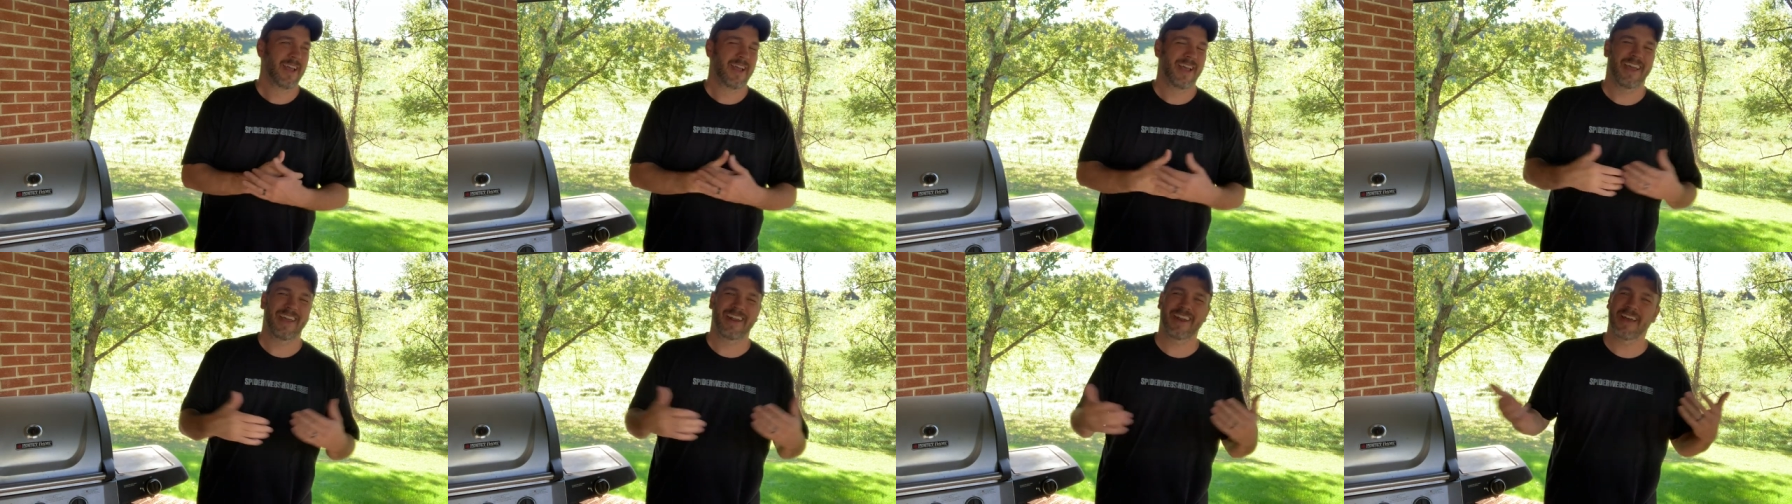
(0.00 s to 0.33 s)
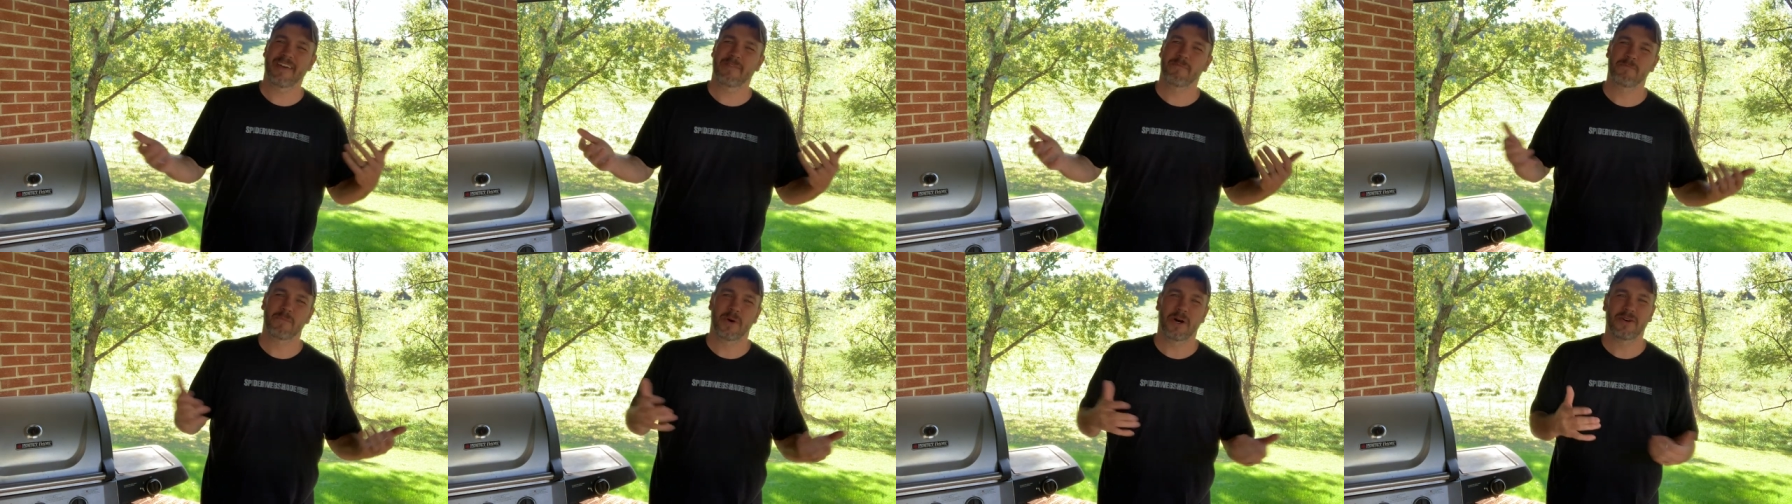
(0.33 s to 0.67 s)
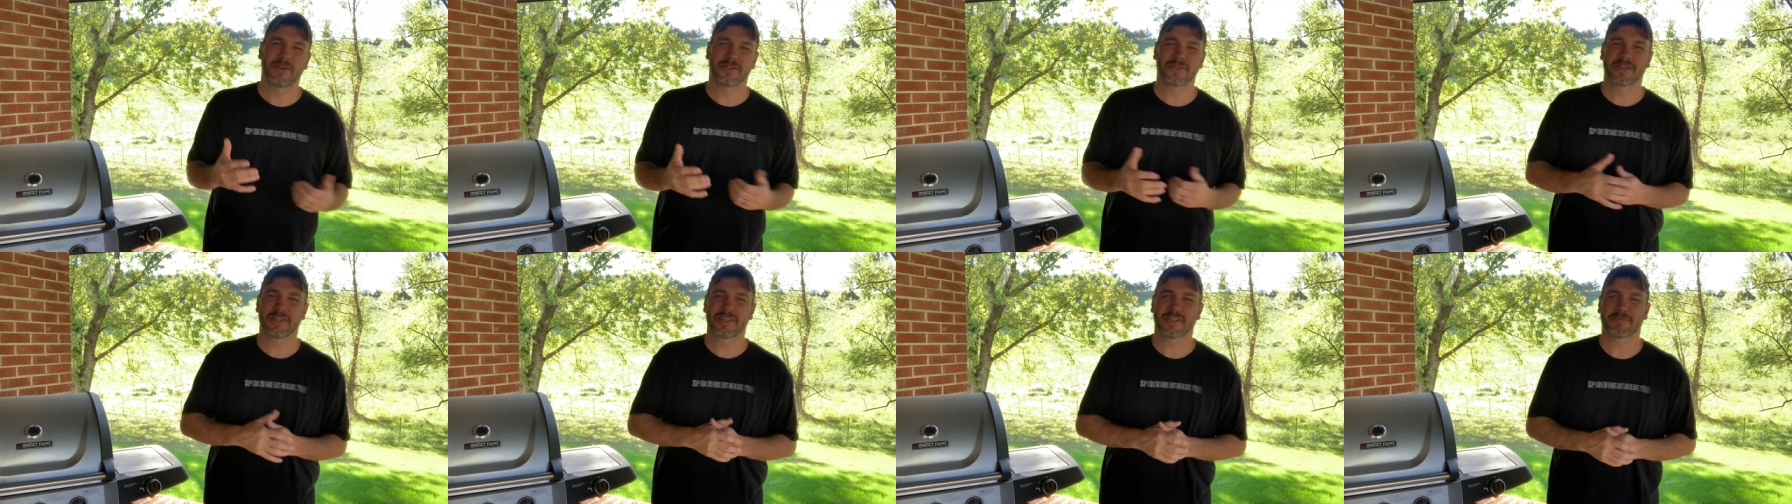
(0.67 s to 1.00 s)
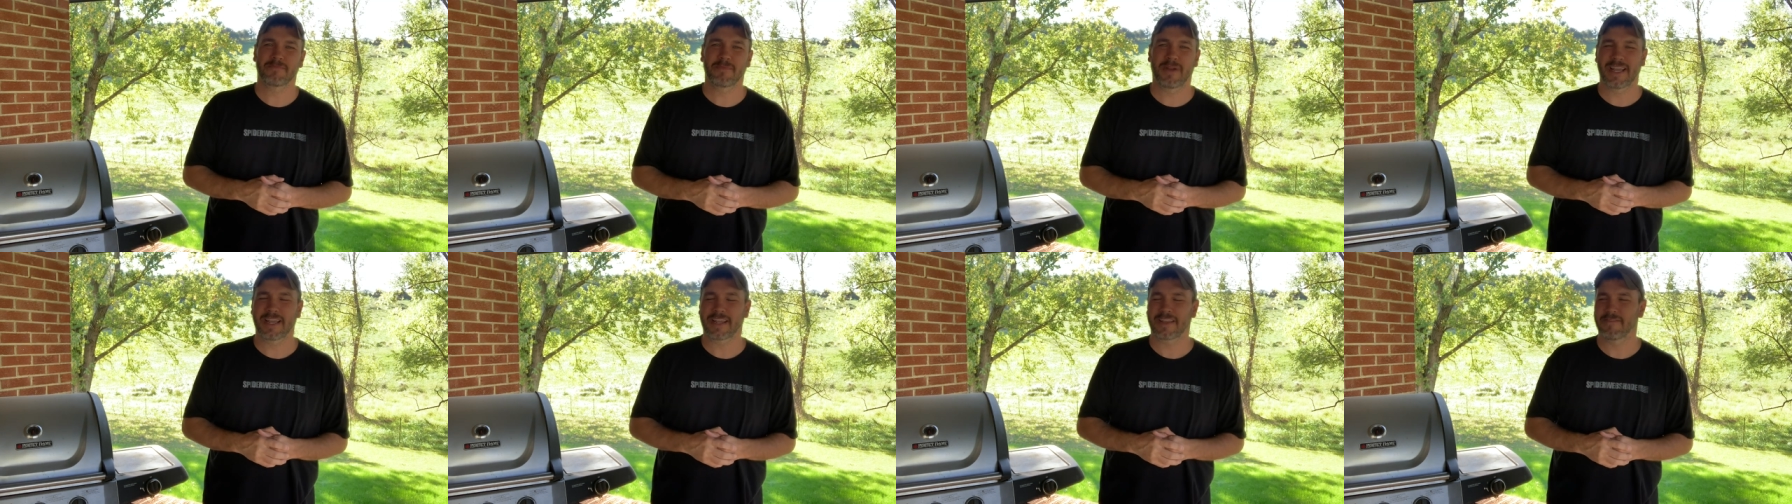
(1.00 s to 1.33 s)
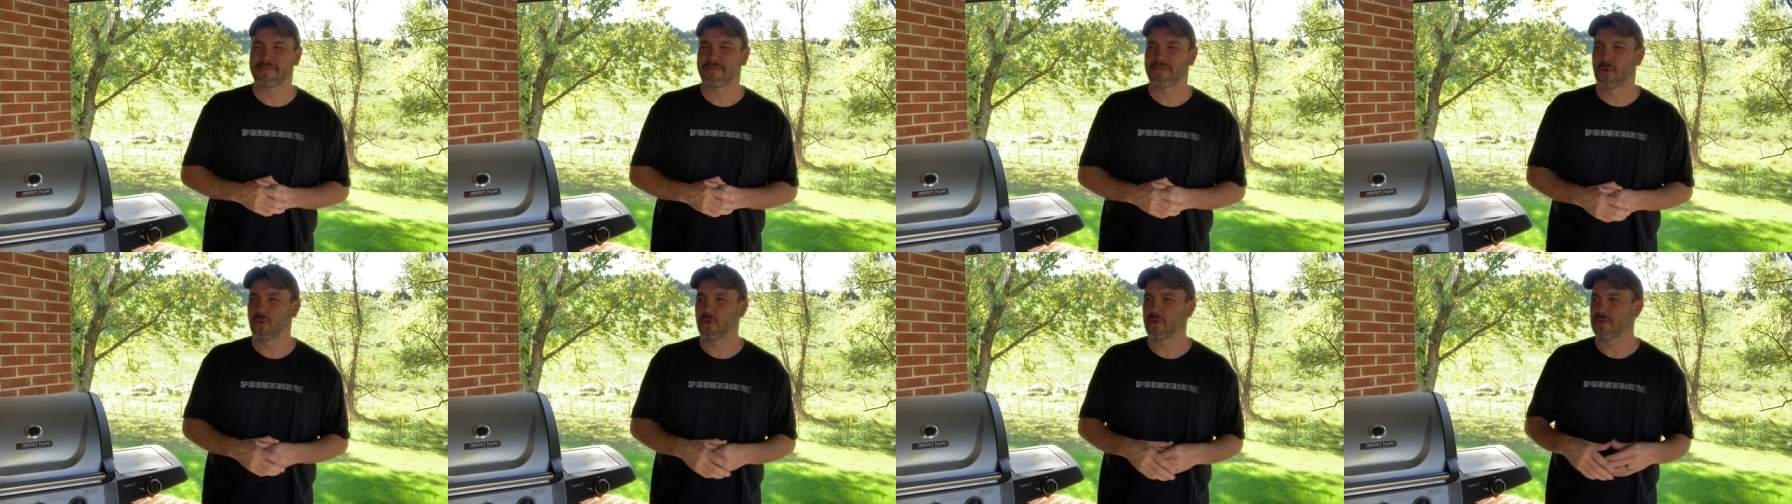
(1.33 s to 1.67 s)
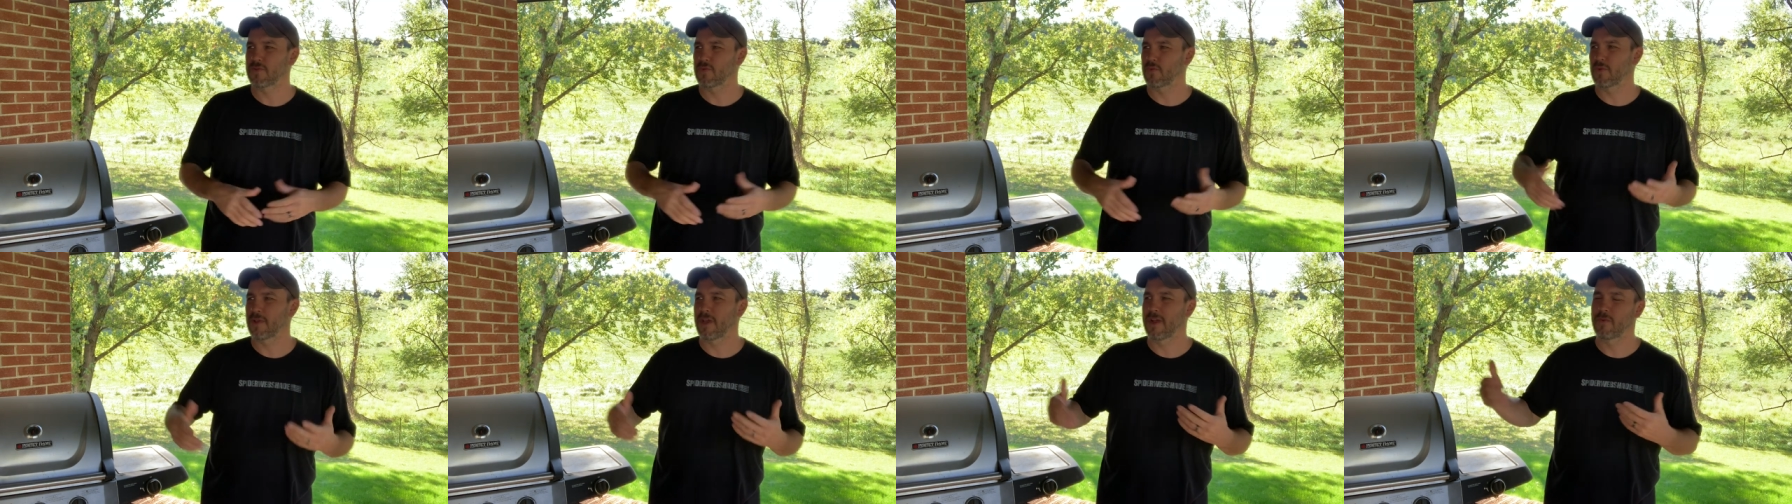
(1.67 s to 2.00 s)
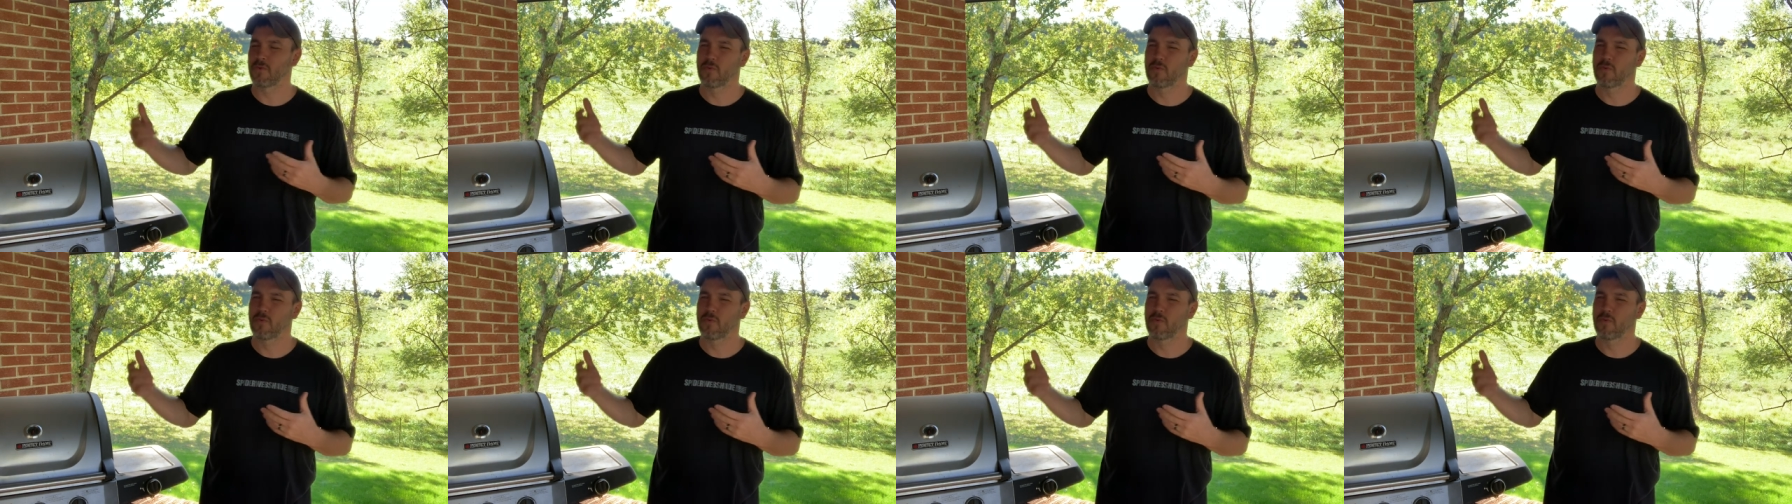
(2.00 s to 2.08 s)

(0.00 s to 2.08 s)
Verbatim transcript: And I've mauled this back and forth whether I